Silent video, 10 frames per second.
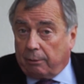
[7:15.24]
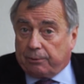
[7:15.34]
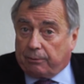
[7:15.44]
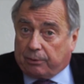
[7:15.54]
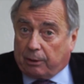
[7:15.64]

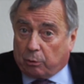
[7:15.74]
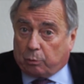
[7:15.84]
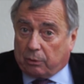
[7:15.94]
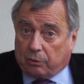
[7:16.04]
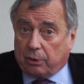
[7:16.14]
15 or
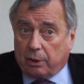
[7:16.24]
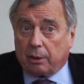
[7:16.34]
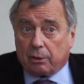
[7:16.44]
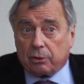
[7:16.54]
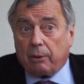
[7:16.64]
20
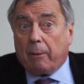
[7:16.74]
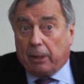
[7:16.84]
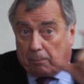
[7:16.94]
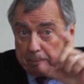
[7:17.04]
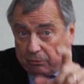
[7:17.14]
years,
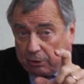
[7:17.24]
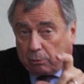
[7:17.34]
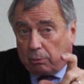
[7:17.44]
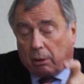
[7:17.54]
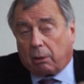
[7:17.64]
in
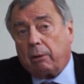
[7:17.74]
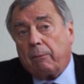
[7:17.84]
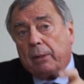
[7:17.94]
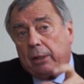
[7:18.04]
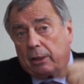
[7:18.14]
particular
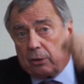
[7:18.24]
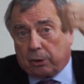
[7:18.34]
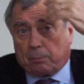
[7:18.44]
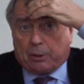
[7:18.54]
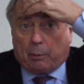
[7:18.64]
in
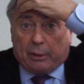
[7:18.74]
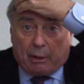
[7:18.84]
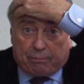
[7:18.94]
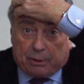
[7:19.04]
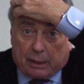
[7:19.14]

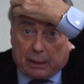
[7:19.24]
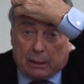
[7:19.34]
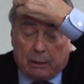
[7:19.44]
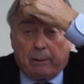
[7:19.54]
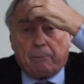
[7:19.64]
sub-Saharan
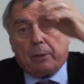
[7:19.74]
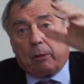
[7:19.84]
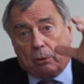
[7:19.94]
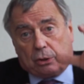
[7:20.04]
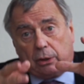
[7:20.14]
Africa,
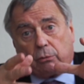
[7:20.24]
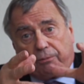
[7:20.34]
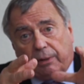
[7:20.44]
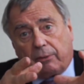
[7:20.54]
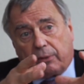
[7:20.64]
which is
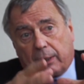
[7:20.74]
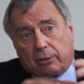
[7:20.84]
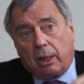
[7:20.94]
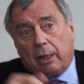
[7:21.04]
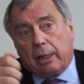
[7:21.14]
the fact
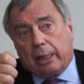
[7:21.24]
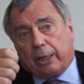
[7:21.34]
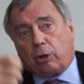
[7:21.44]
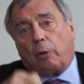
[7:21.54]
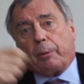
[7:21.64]
that
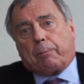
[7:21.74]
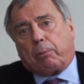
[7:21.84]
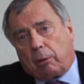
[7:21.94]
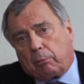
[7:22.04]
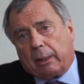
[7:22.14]
economic
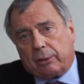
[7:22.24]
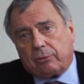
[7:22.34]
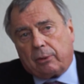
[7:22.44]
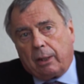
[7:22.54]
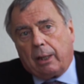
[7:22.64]

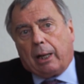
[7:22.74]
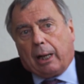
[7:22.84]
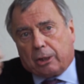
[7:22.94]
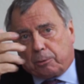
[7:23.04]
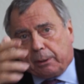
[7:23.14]
progress
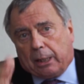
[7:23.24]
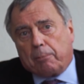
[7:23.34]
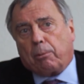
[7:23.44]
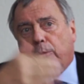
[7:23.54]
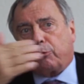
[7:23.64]
has been
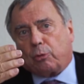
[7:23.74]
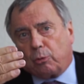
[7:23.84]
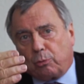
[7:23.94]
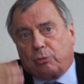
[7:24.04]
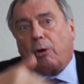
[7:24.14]
able
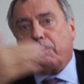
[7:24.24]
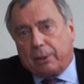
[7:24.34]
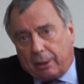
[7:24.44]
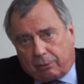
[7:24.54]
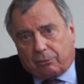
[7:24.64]
to
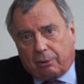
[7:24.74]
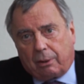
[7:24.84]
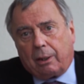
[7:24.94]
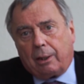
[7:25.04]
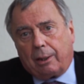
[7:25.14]
dominate
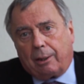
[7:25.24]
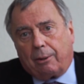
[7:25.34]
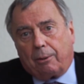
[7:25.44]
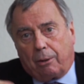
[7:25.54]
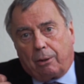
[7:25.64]

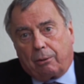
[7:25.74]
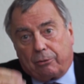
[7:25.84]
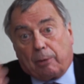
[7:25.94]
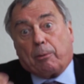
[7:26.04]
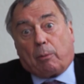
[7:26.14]

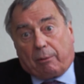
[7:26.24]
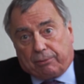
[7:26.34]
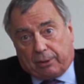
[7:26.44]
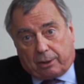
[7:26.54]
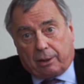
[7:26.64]

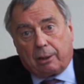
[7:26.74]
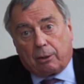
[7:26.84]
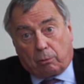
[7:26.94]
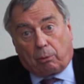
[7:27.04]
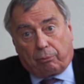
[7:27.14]
demographic
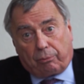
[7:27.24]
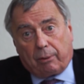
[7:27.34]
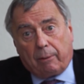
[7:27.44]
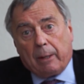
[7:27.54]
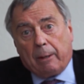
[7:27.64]
growth.